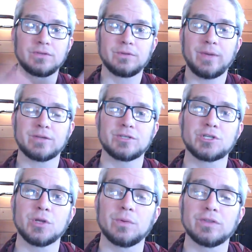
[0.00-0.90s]
about to
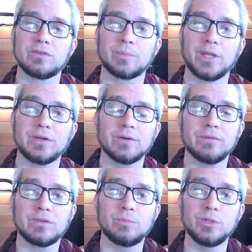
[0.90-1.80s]
show the splendor of
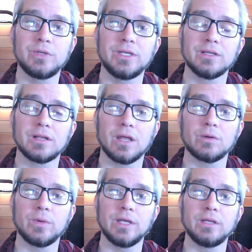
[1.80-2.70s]
its beauty in a lot
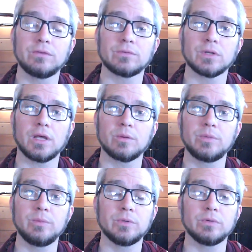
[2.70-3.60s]
of ways for a lot of
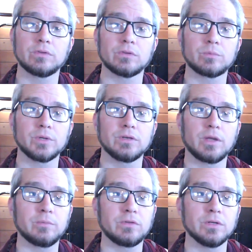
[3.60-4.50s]
people. So
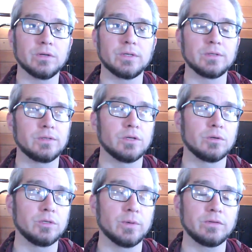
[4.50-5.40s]
springtime's here in,
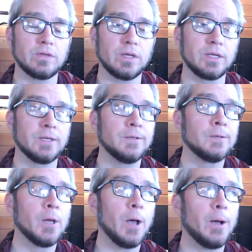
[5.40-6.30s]
USA.
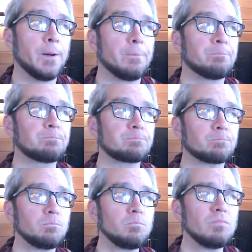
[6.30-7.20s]
And
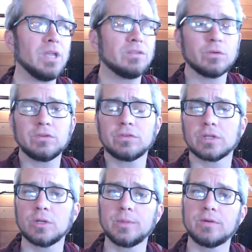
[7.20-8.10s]
so just a
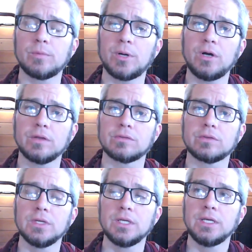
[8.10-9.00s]
little bid of a pause.
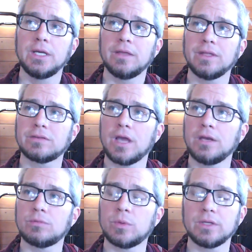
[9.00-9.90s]
And that's kind
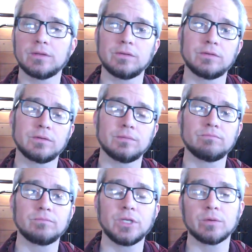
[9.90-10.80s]
of what this,
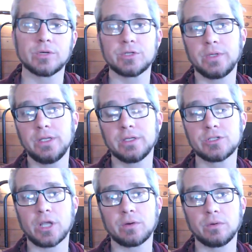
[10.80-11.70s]
retreat in
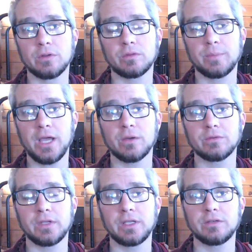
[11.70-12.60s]
general is about,
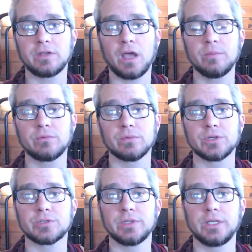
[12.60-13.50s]
taking time for
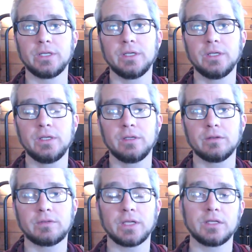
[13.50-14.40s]
retreat,
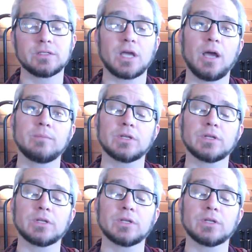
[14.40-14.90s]
taking time